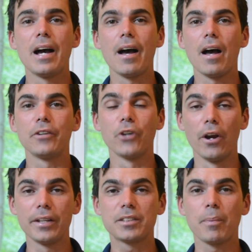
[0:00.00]
I
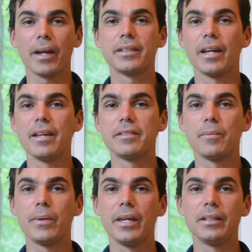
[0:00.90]
don't expect it
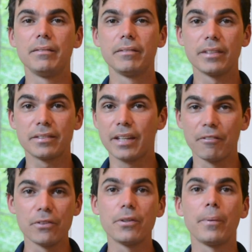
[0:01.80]
to be just
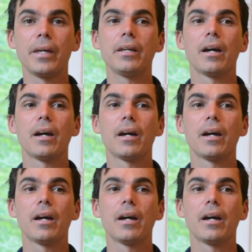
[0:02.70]
given to me.